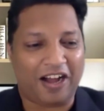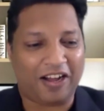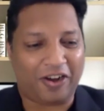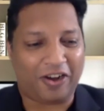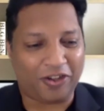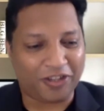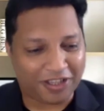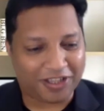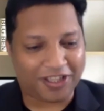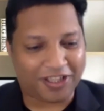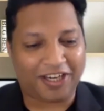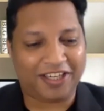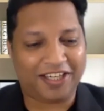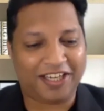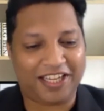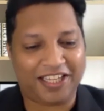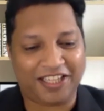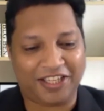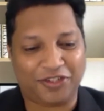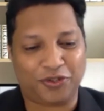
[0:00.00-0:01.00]
on the third
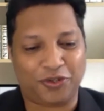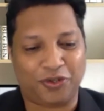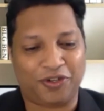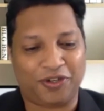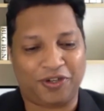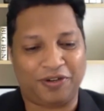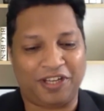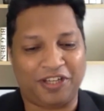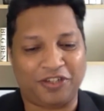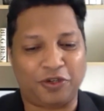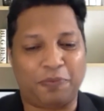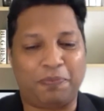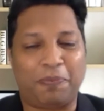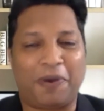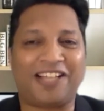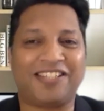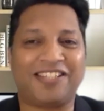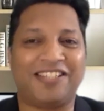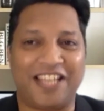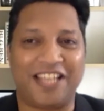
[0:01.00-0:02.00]
day, they should
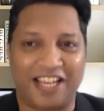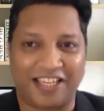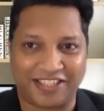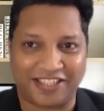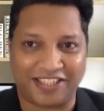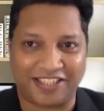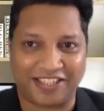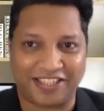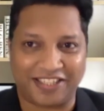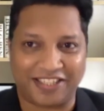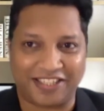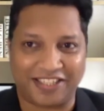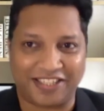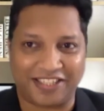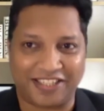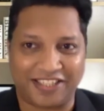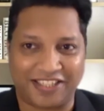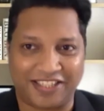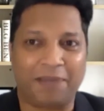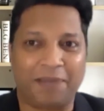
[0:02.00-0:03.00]
pass the exam,
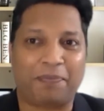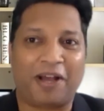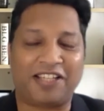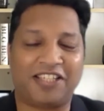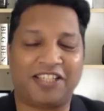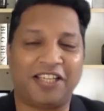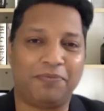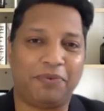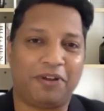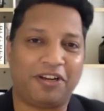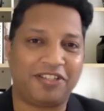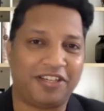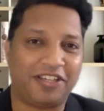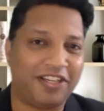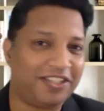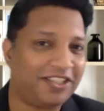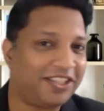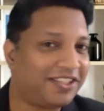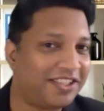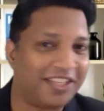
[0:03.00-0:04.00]
and the passing
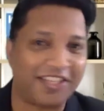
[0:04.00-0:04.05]
percentage is